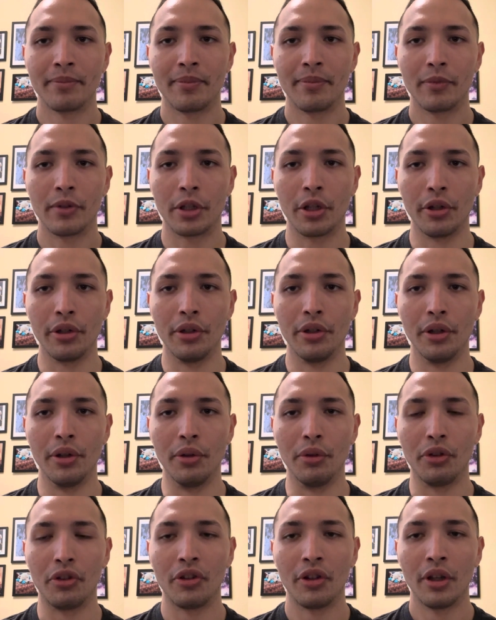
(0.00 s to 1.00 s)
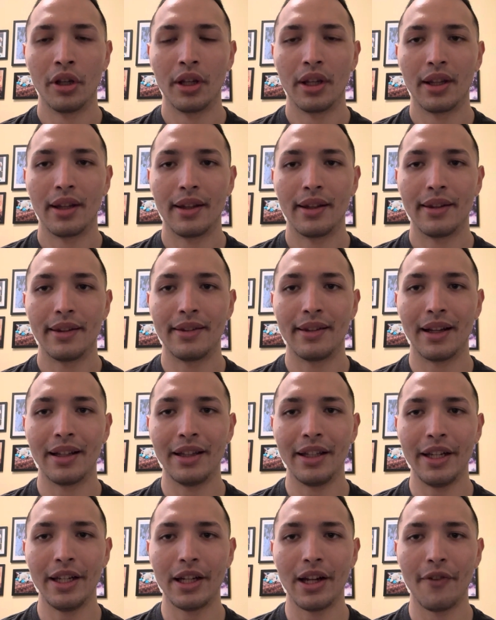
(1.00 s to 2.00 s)
Good news.
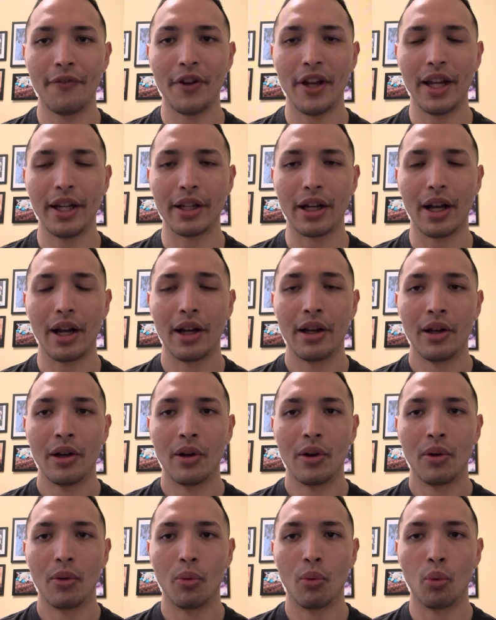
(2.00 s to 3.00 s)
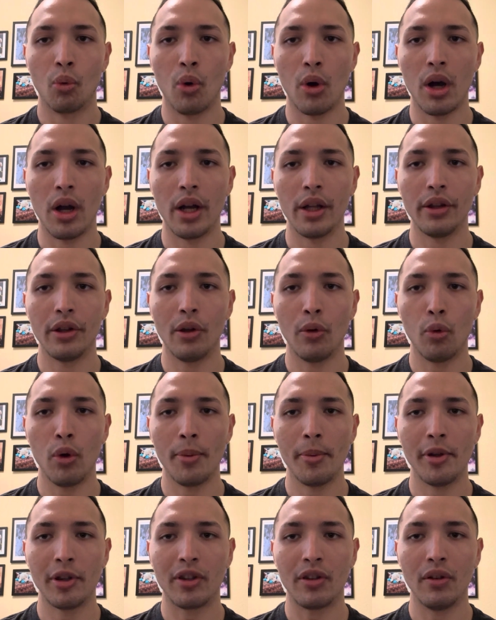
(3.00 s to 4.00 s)
Zelina Vega won the
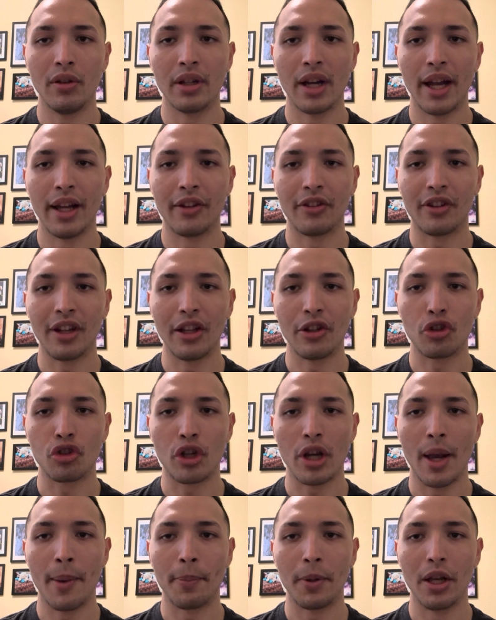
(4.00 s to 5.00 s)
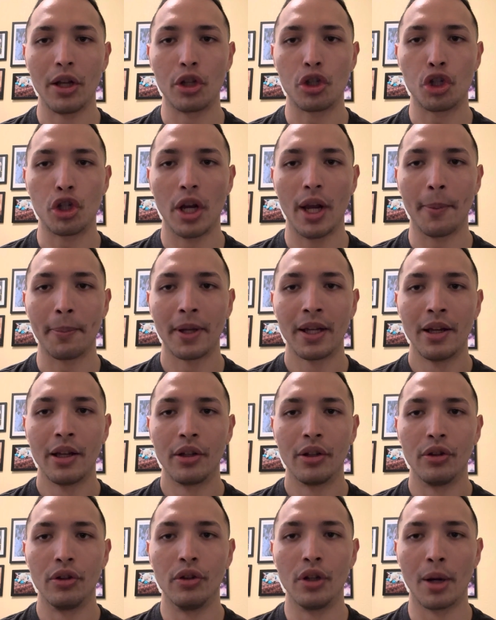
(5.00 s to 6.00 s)
Women's United States Championship.
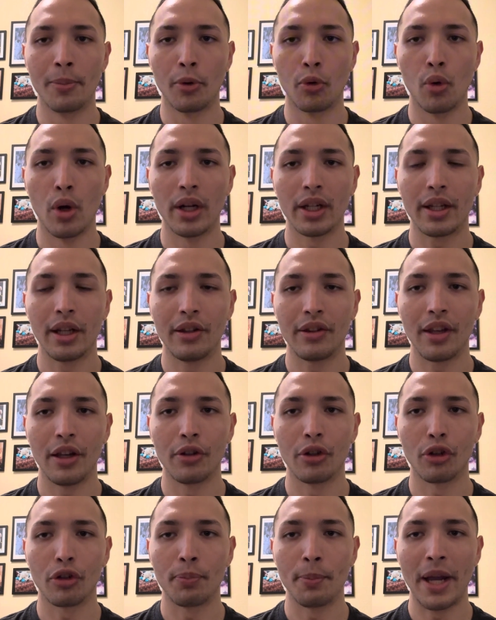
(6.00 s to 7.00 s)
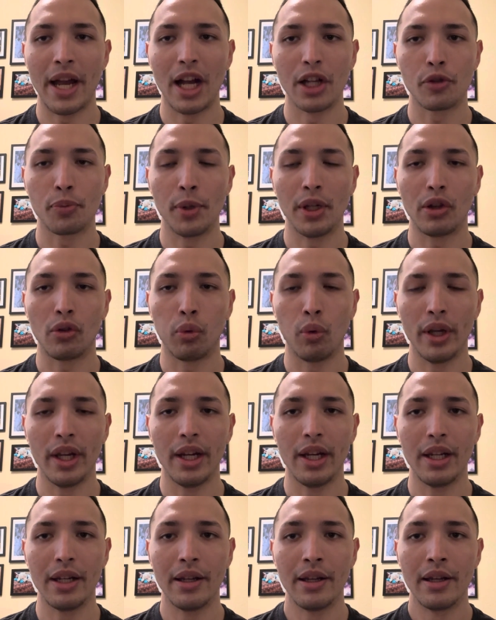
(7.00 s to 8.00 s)
Number one contenders match
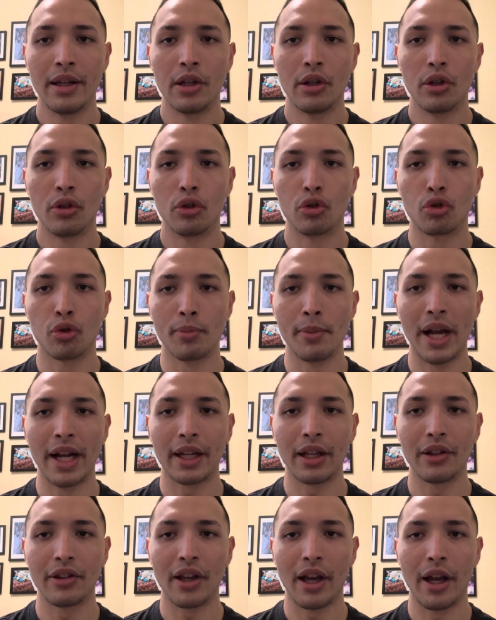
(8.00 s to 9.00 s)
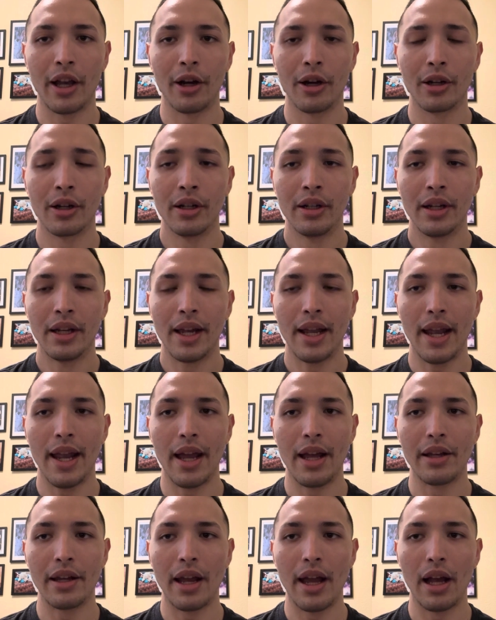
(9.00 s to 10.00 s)
between Drew McIntyre
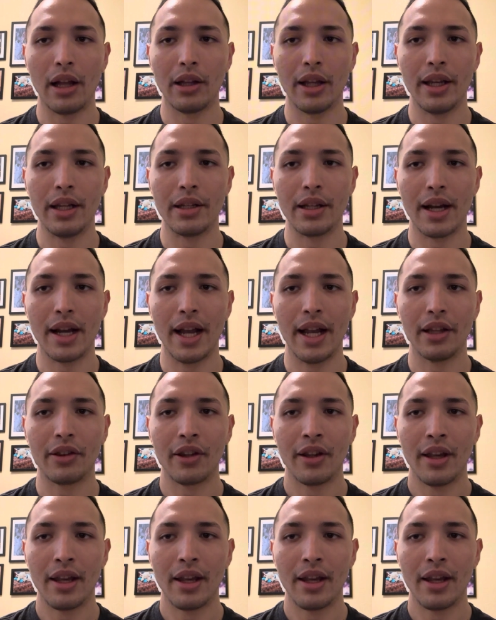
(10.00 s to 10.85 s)
and LA Knight